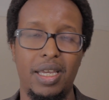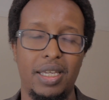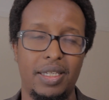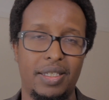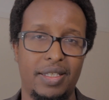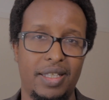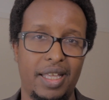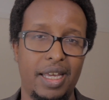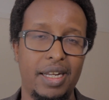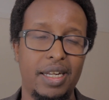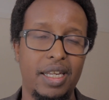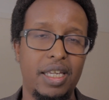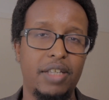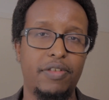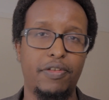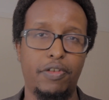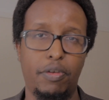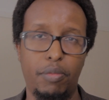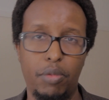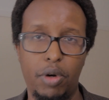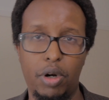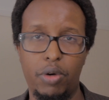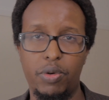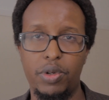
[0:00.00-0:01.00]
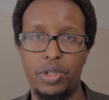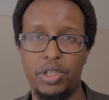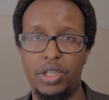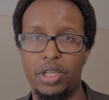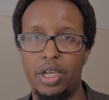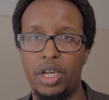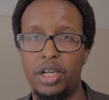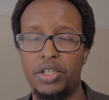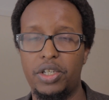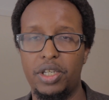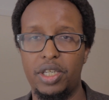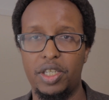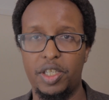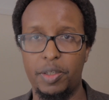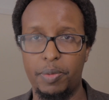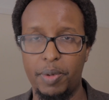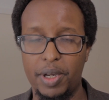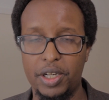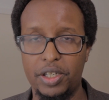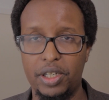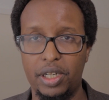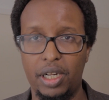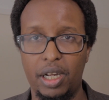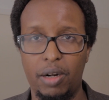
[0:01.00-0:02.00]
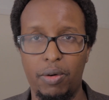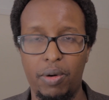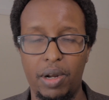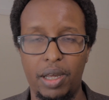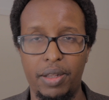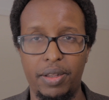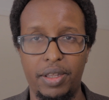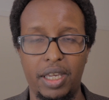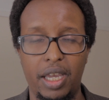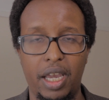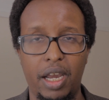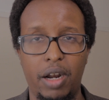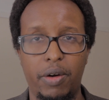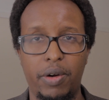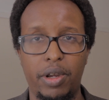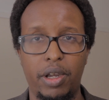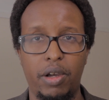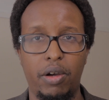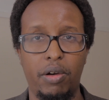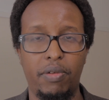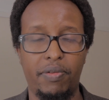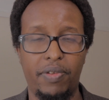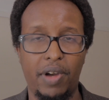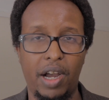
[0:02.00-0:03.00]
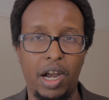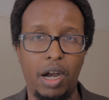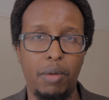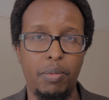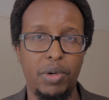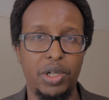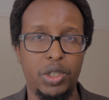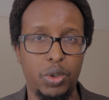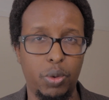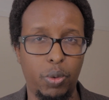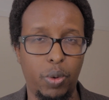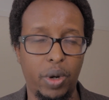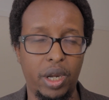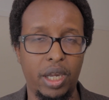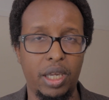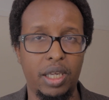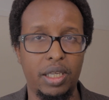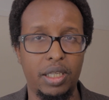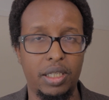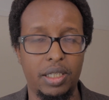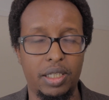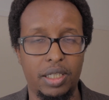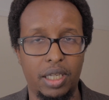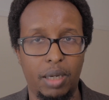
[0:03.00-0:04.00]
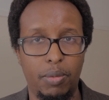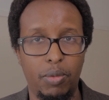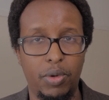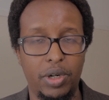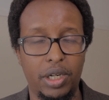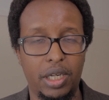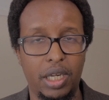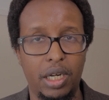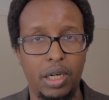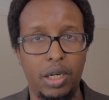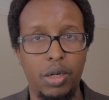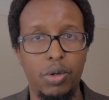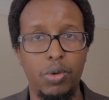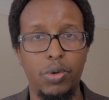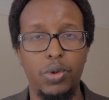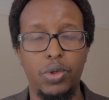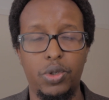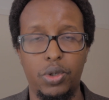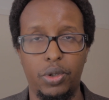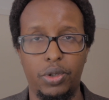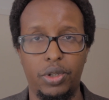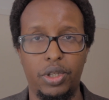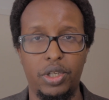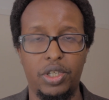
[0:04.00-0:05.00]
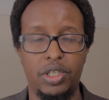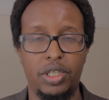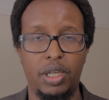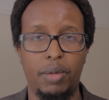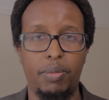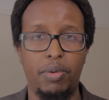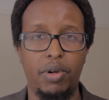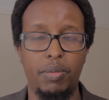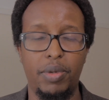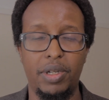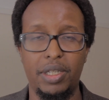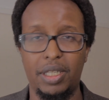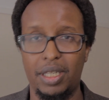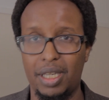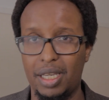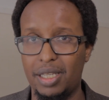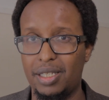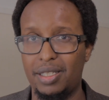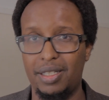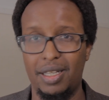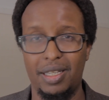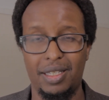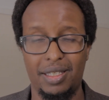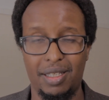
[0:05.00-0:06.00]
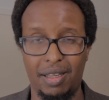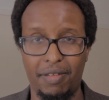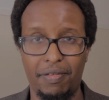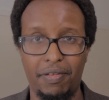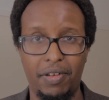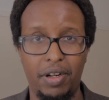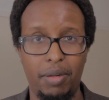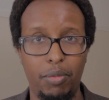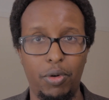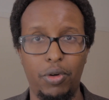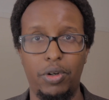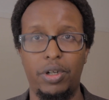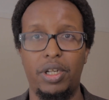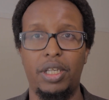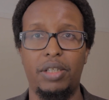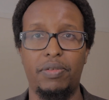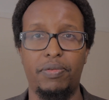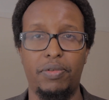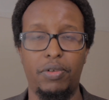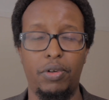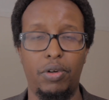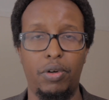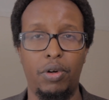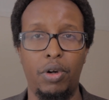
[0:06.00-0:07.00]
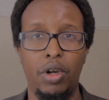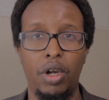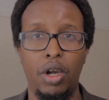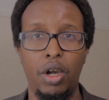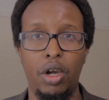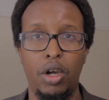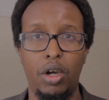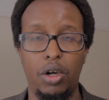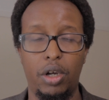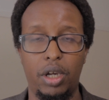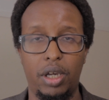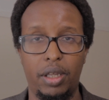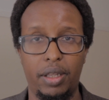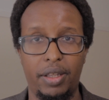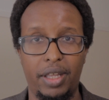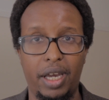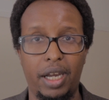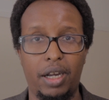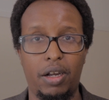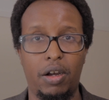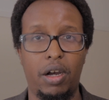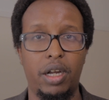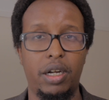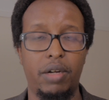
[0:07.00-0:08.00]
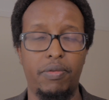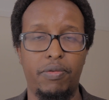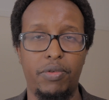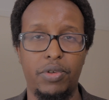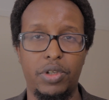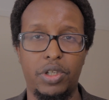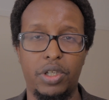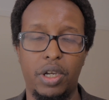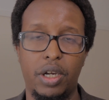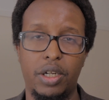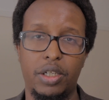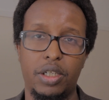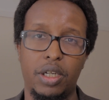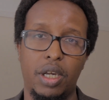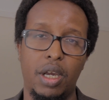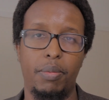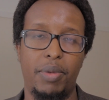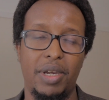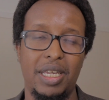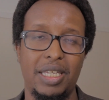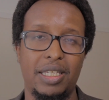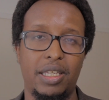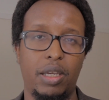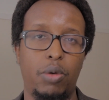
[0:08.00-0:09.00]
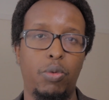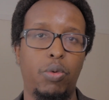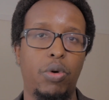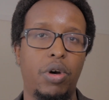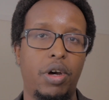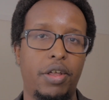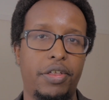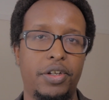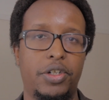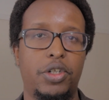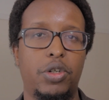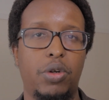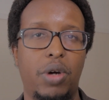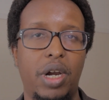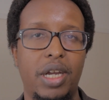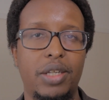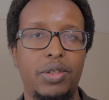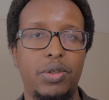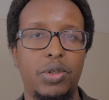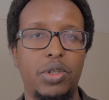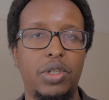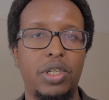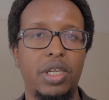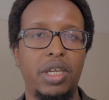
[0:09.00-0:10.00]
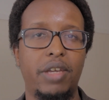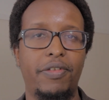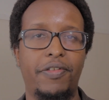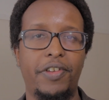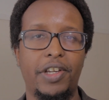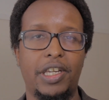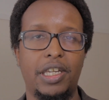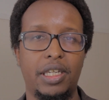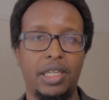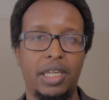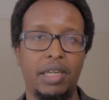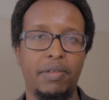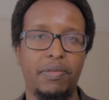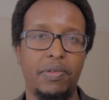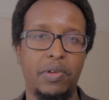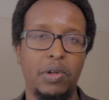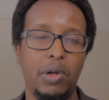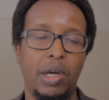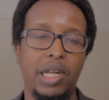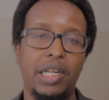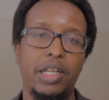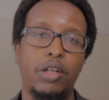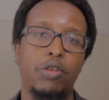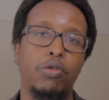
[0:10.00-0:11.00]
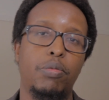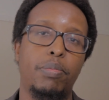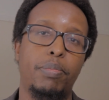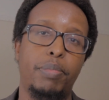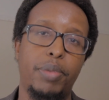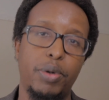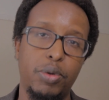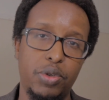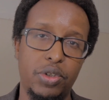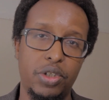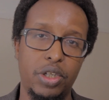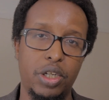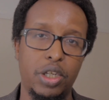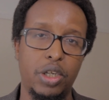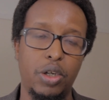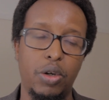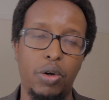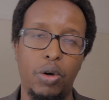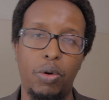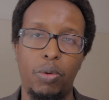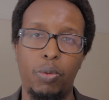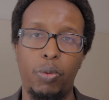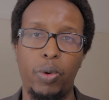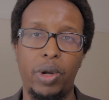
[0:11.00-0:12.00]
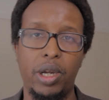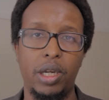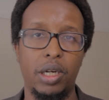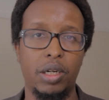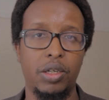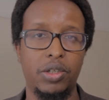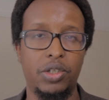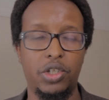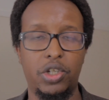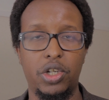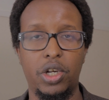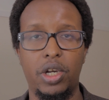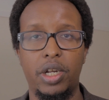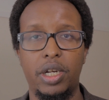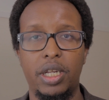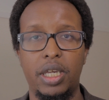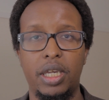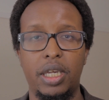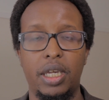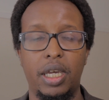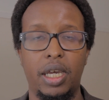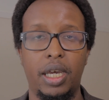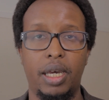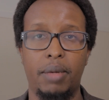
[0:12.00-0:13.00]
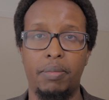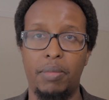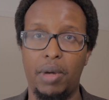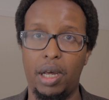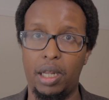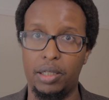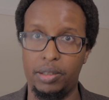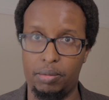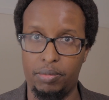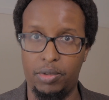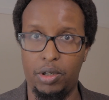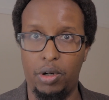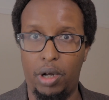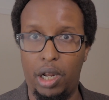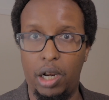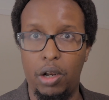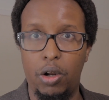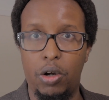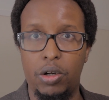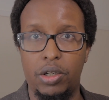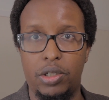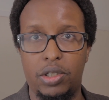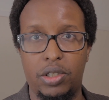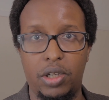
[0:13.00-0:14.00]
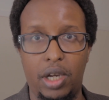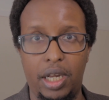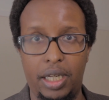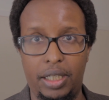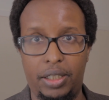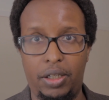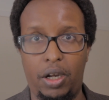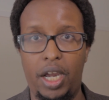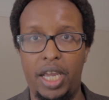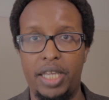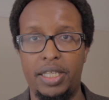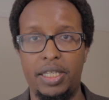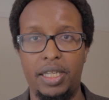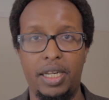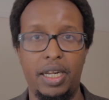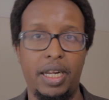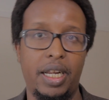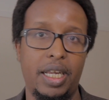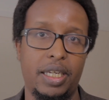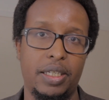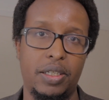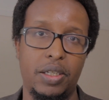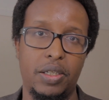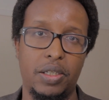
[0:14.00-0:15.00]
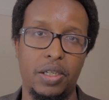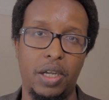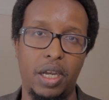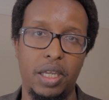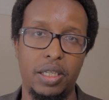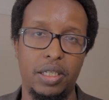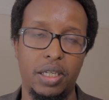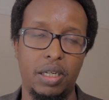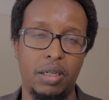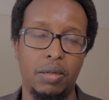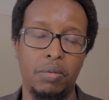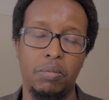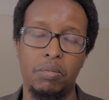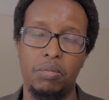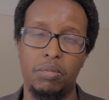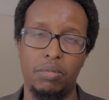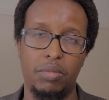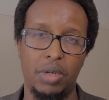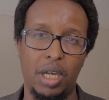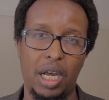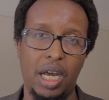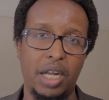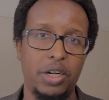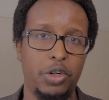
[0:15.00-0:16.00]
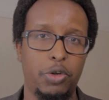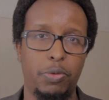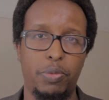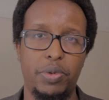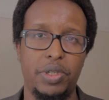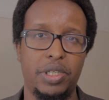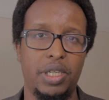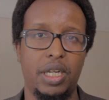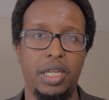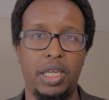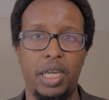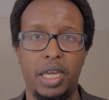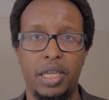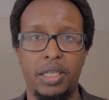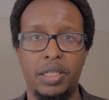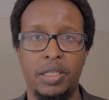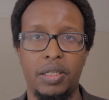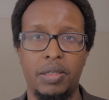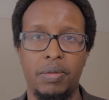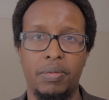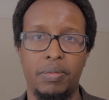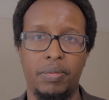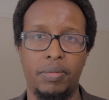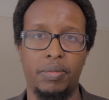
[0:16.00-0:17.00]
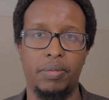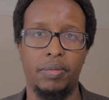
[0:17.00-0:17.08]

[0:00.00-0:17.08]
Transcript: Is there a need for more research, especially around the area of how much weight someone can lose on this supplement? Yes, there's definitely more need for that kind of research. But is it worth a try to see if it can give you a little boost in your weightless journey, alongside dieting and exercising? 100% yes.